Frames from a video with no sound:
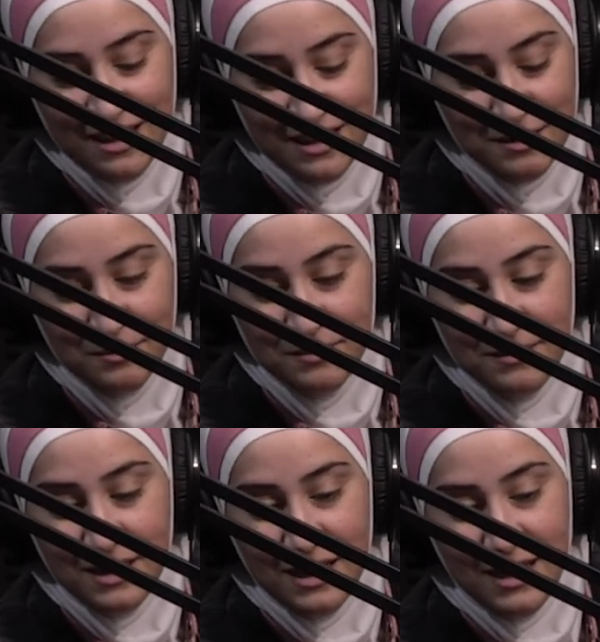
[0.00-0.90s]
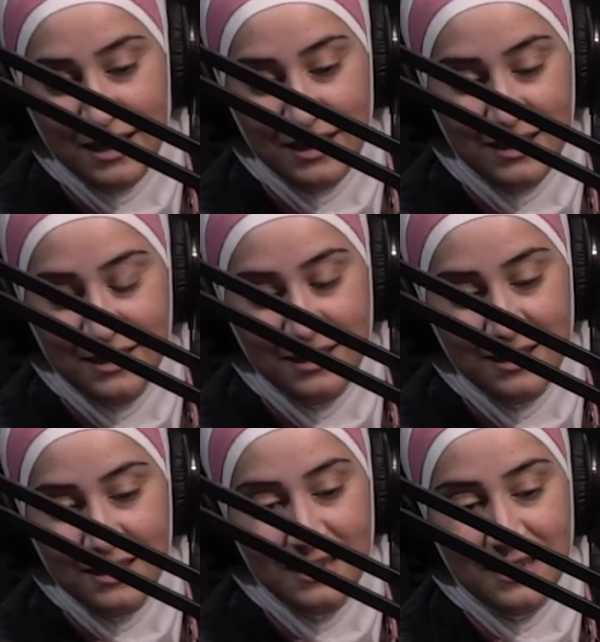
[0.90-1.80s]
um, I
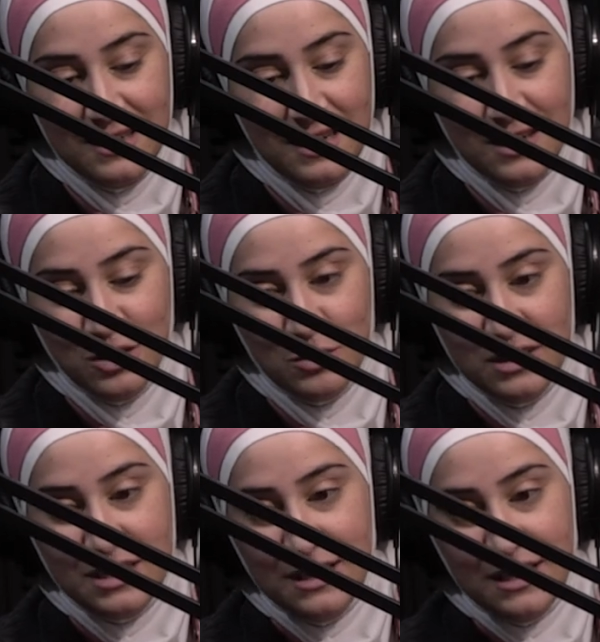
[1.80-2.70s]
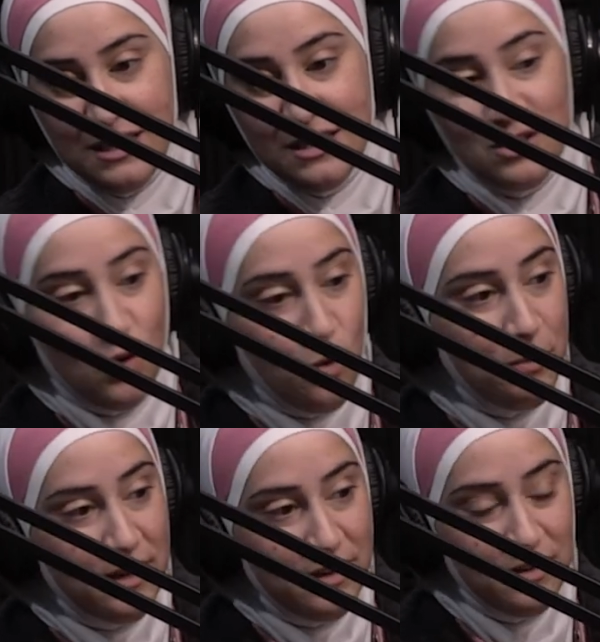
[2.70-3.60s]
I just want to say that it is
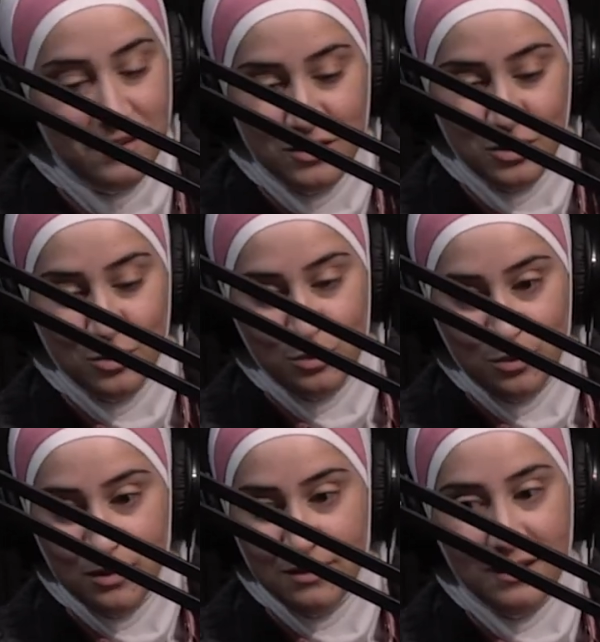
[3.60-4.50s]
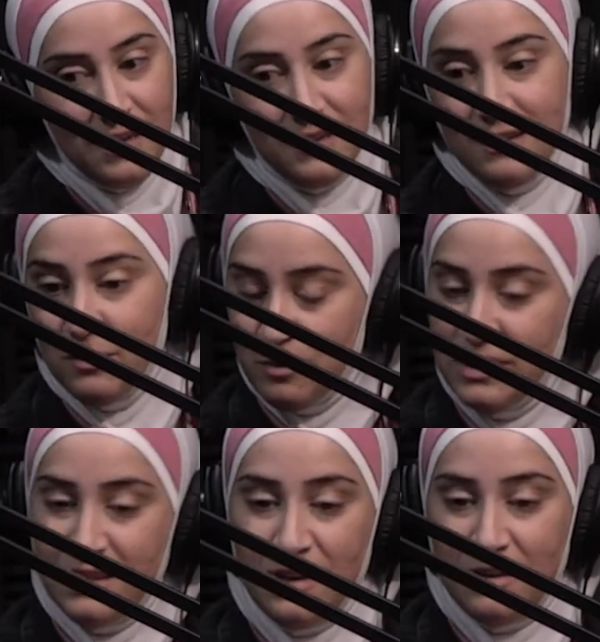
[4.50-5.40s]
open to like
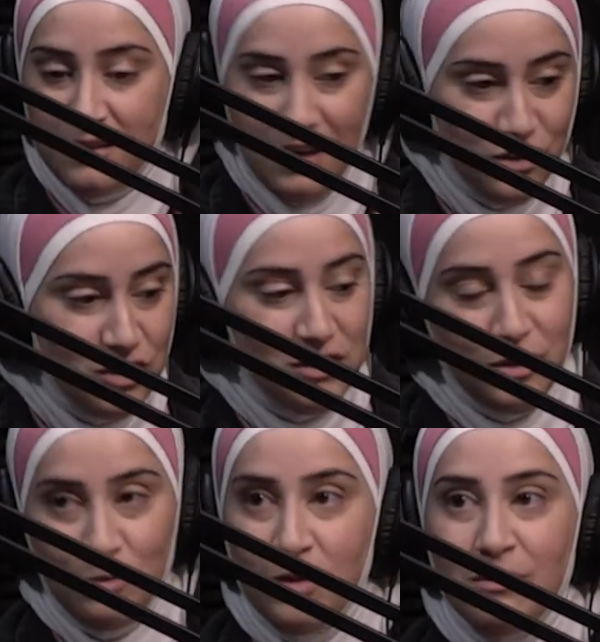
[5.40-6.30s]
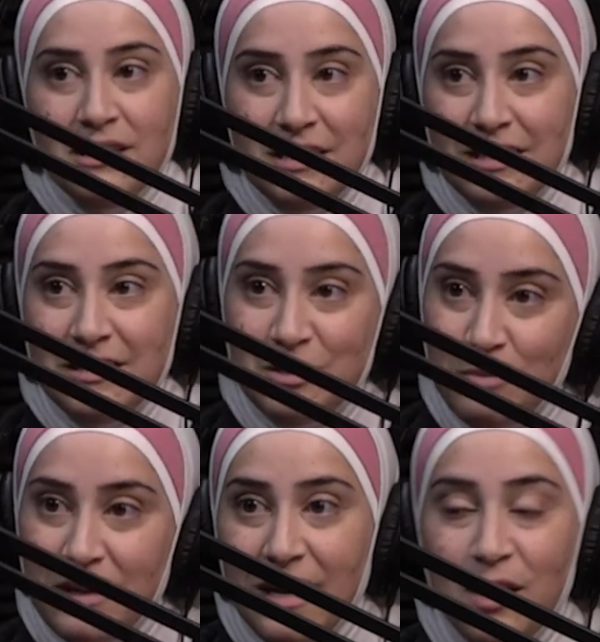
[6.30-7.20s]
we said, not just Dearborn
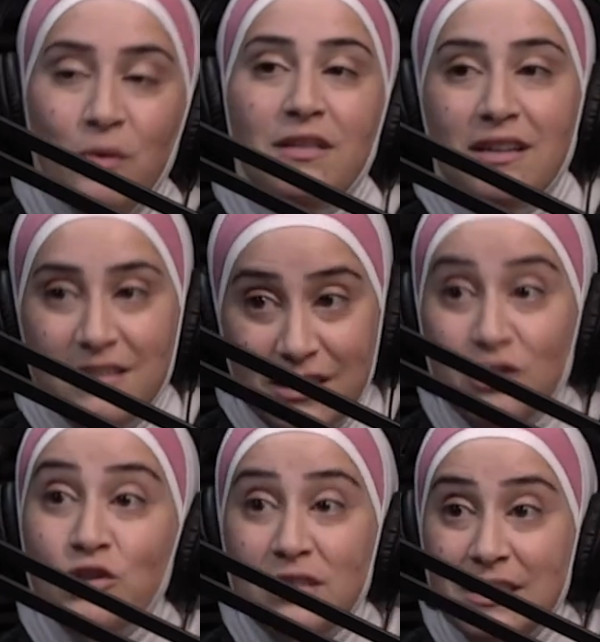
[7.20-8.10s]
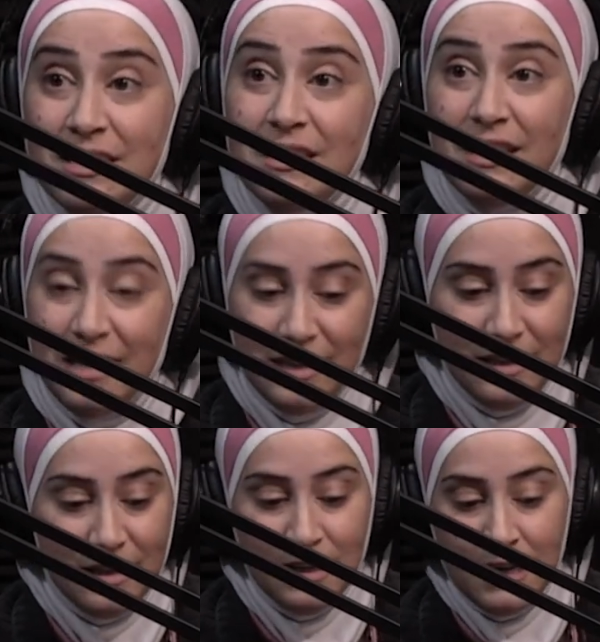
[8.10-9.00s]
residents, but anyone that is interested
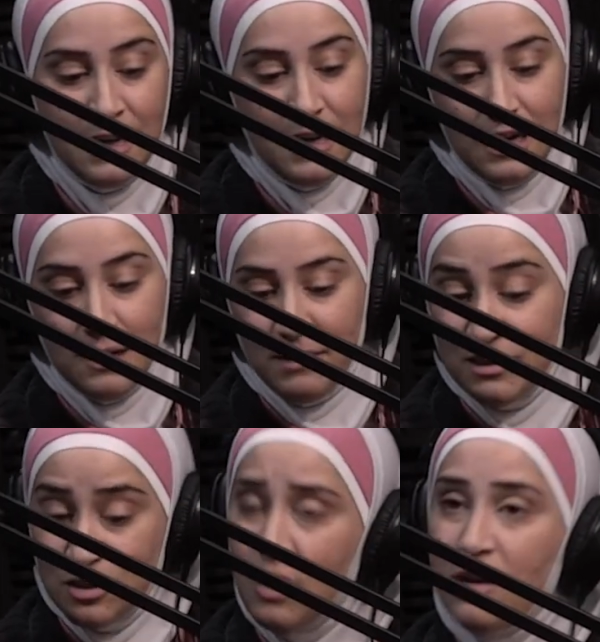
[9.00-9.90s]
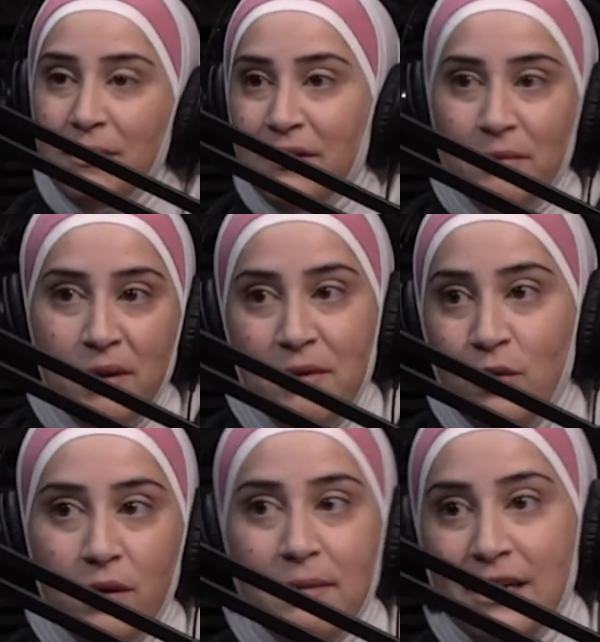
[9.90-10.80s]
in um, has thought about it,
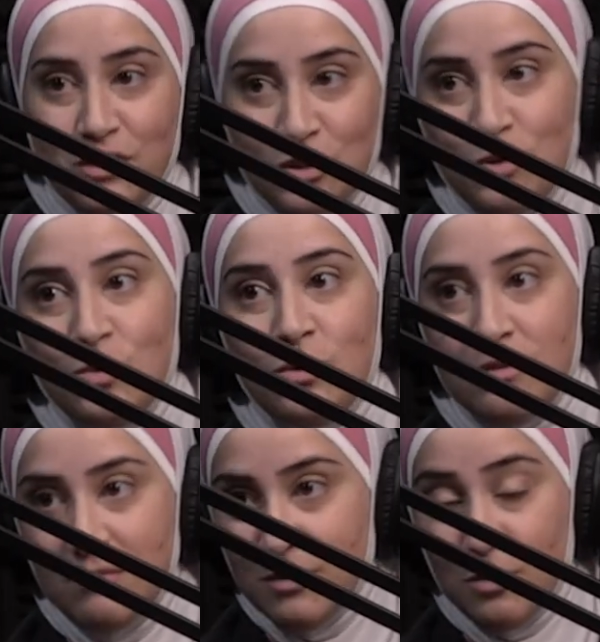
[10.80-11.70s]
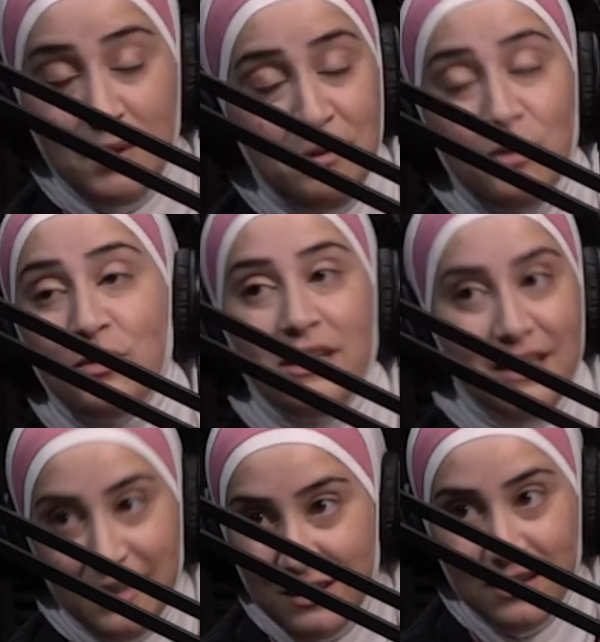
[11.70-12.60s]
maybe going back to school or maybe learning